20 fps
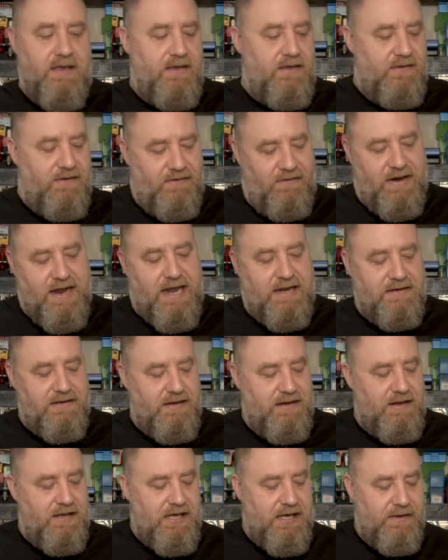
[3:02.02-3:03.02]
scratching
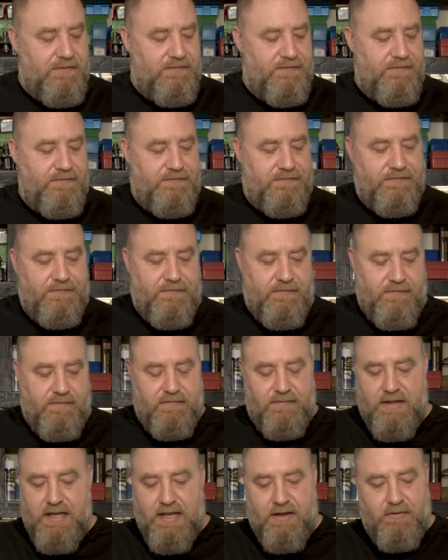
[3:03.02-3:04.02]
it up,
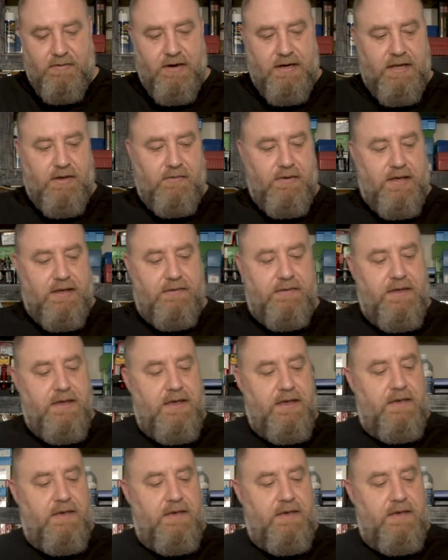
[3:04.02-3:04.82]
not working well.